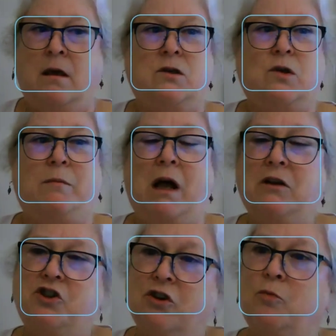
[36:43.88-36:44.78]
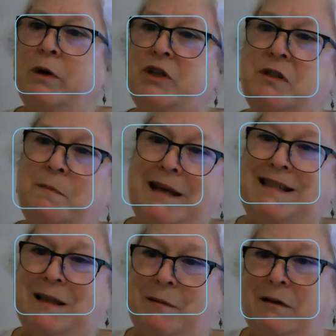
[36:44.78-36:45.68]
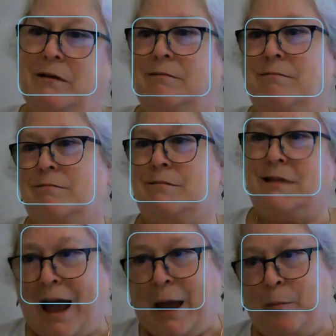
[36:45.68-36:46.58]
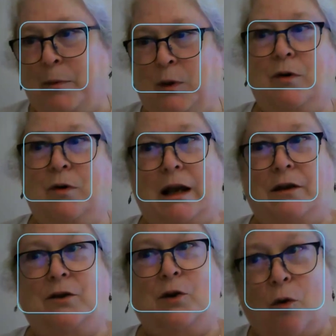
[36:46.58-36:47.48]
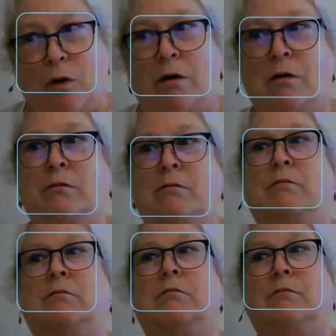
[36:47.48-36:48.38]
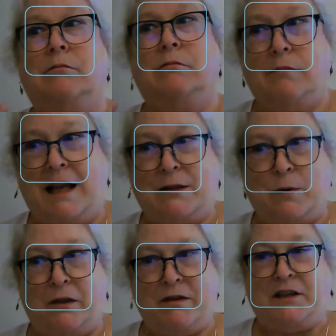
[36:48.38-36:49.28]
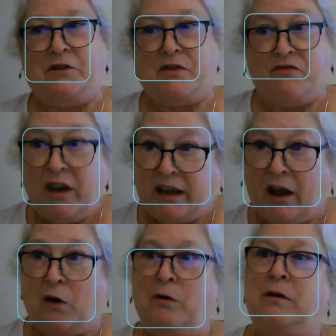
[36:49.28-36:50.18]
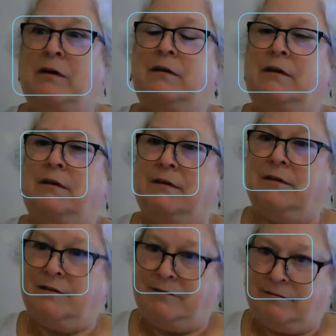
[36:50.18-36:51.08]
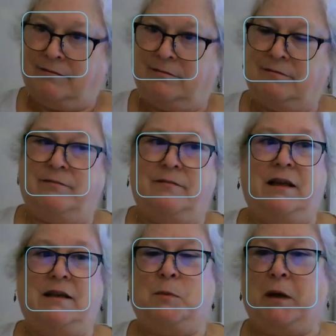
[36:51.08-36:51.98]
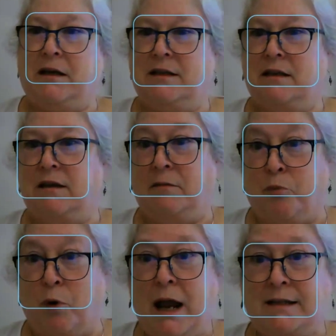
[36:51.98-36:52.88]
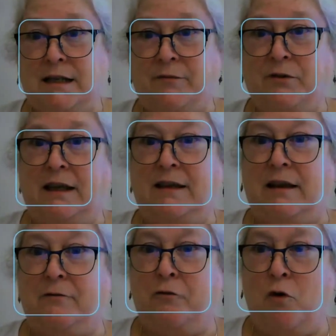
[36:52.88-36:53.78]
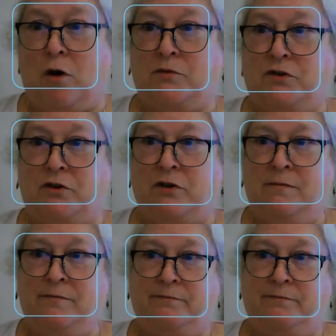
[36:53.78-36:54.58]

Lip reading: so I'm not sure which specimen type you got in your, that's one of the reasons I do this video, is because it breaks differently than it forms, true?